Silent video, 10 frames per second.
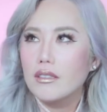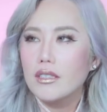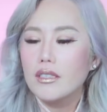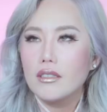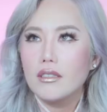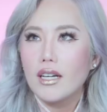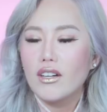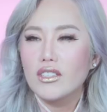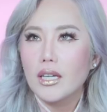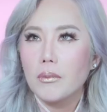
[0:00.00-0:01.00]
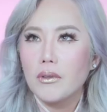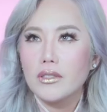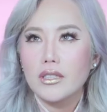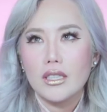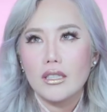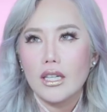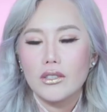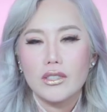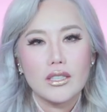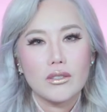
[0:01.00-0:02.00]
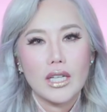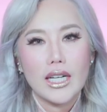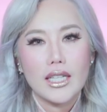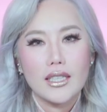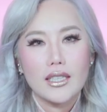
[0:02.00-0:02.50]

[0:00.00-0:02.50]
is it like all Singaporeans in it? I don't think so, right?